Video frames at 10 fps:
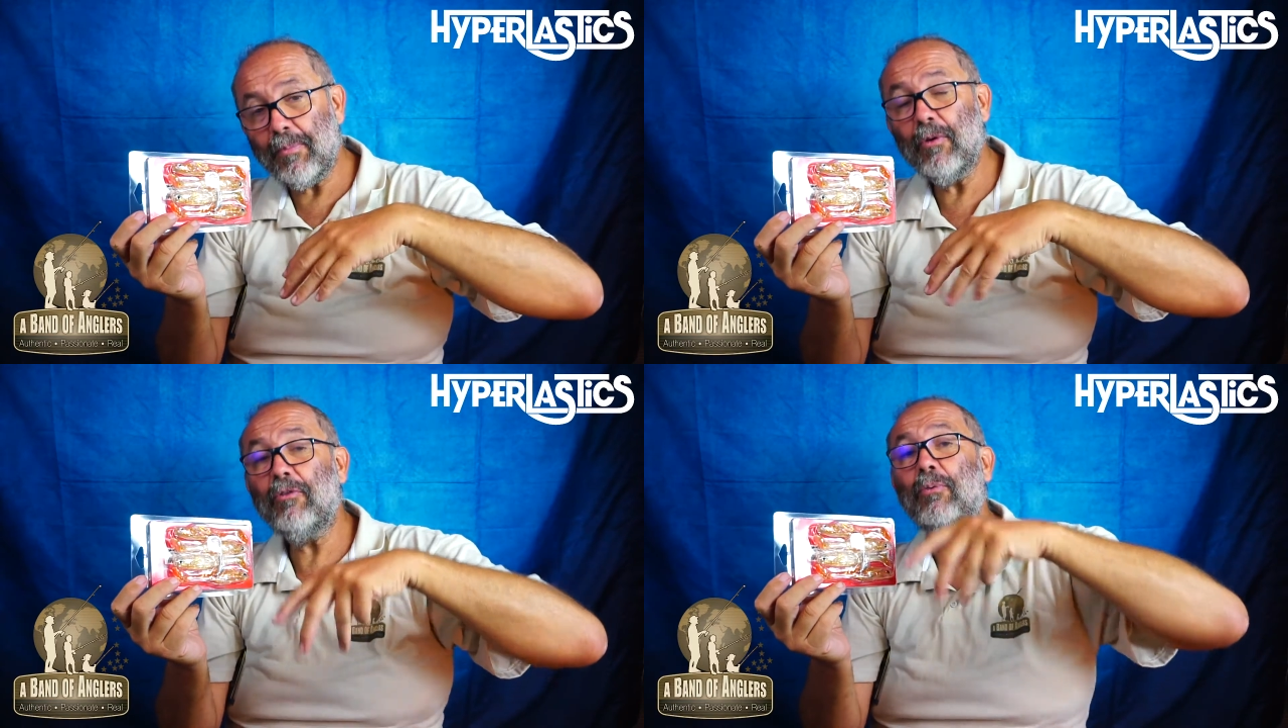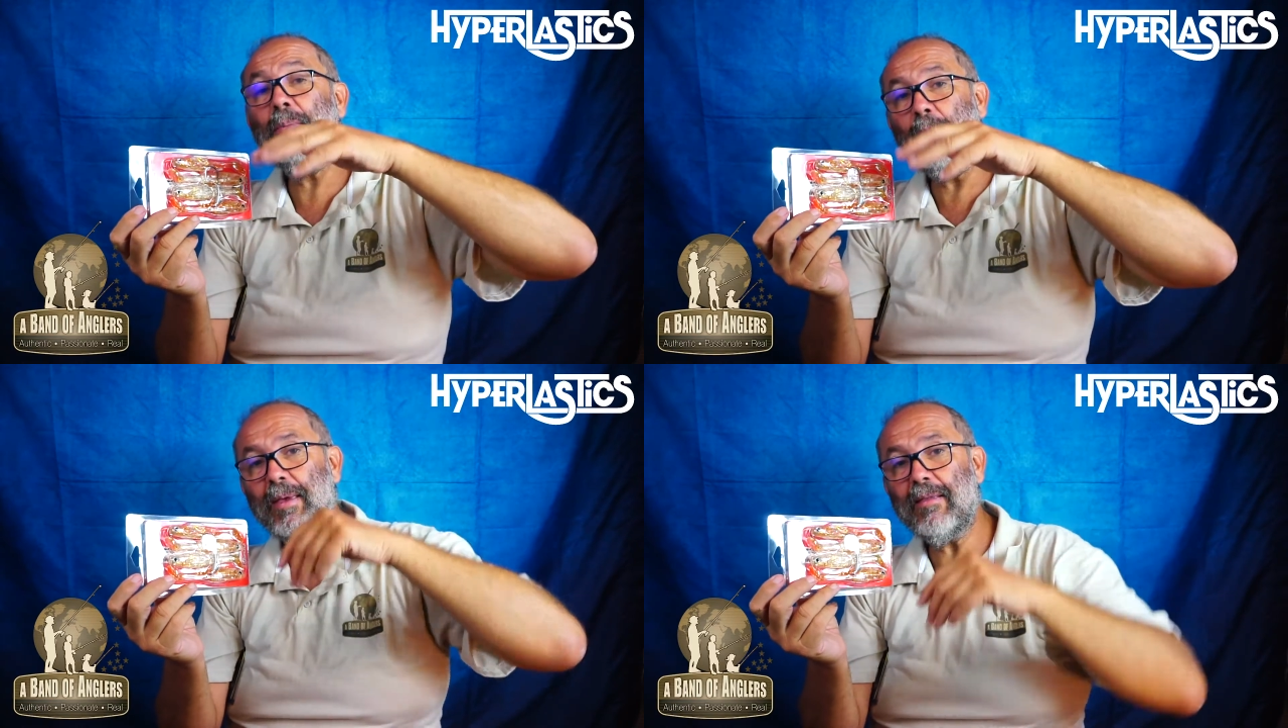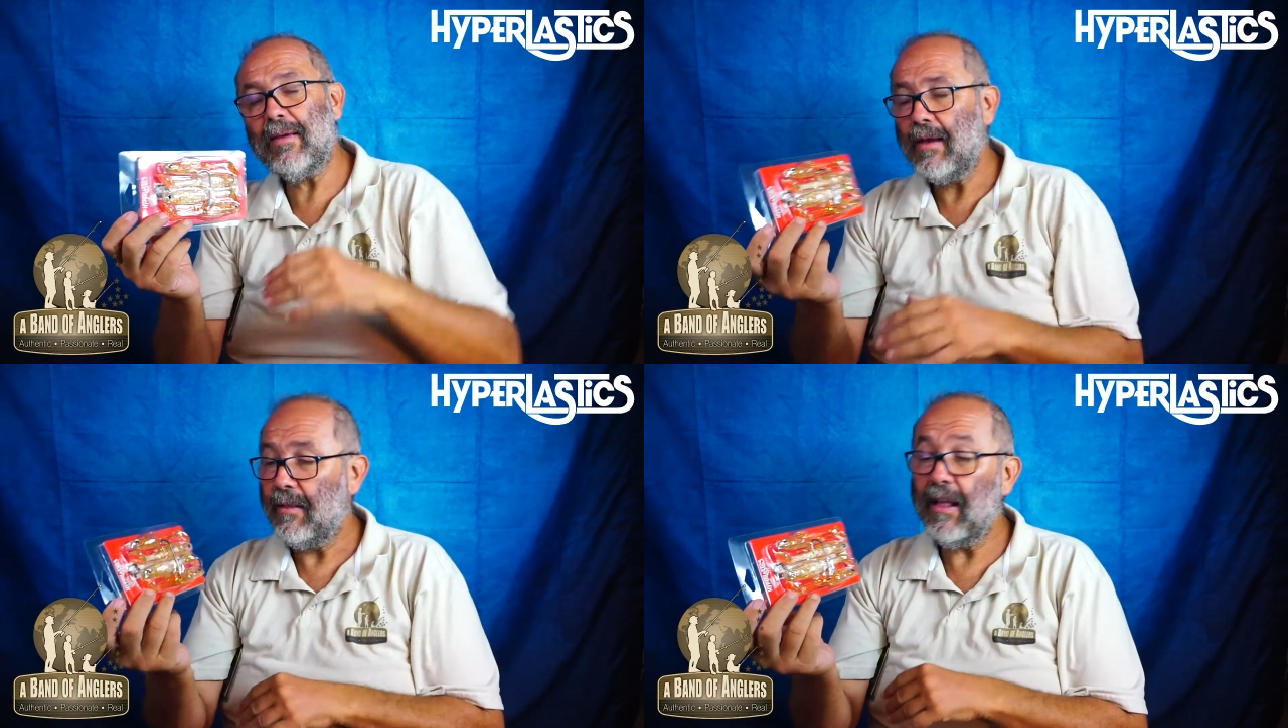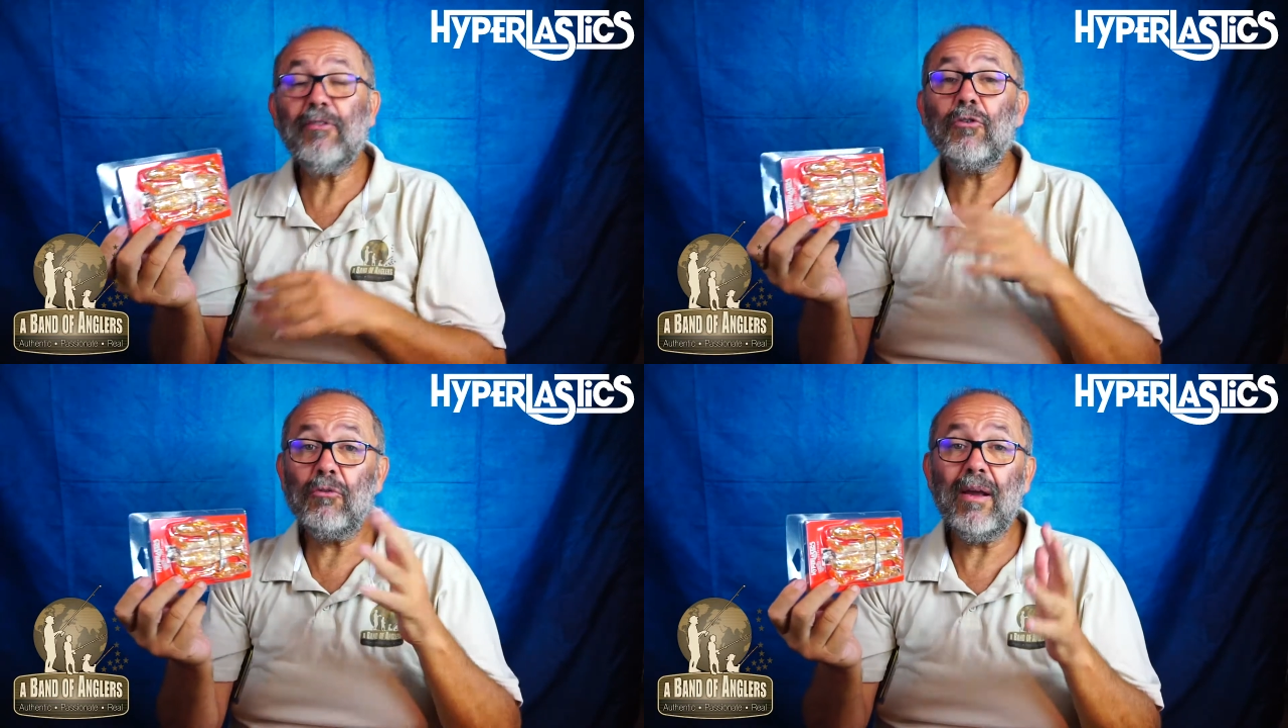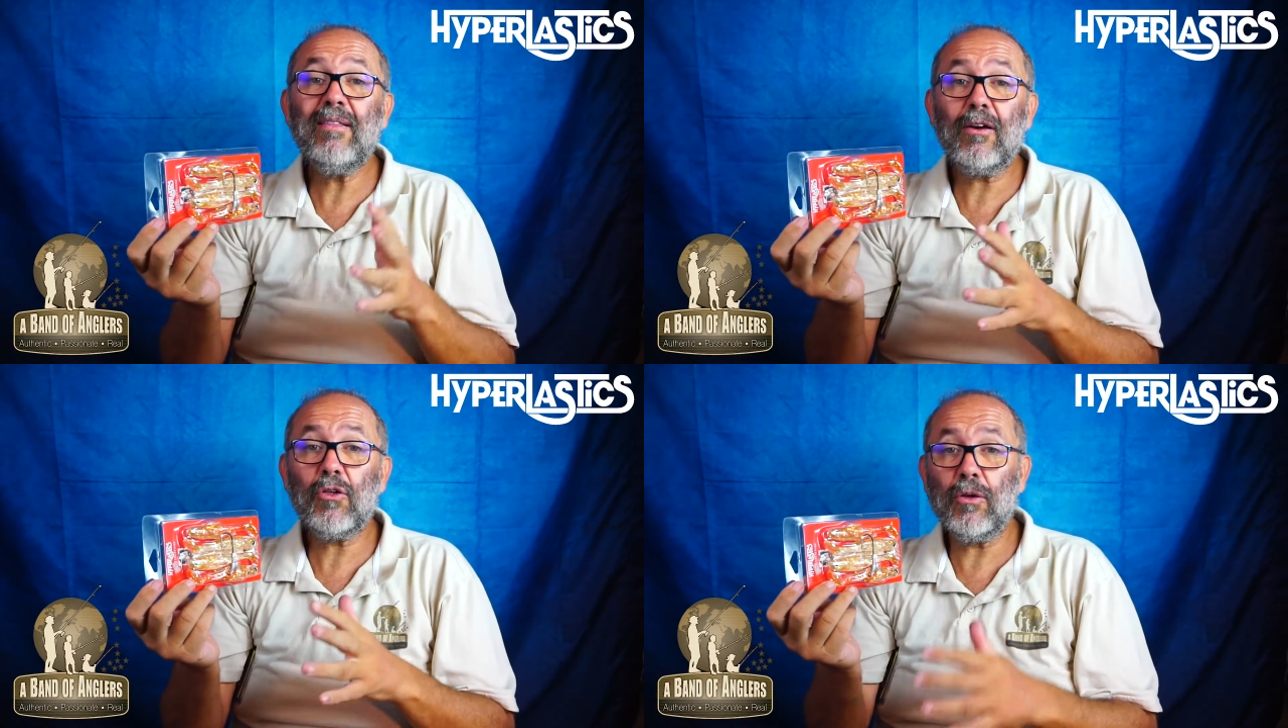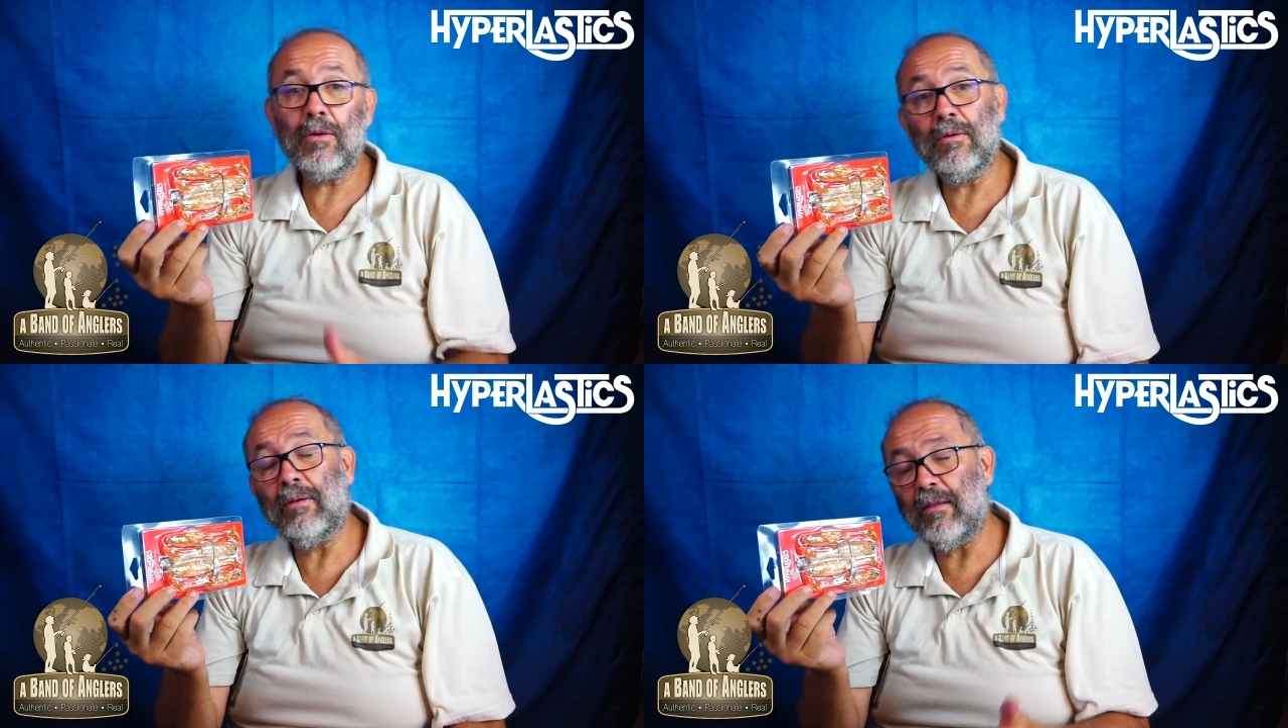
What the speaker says: pause, swim a bit. That's a great action,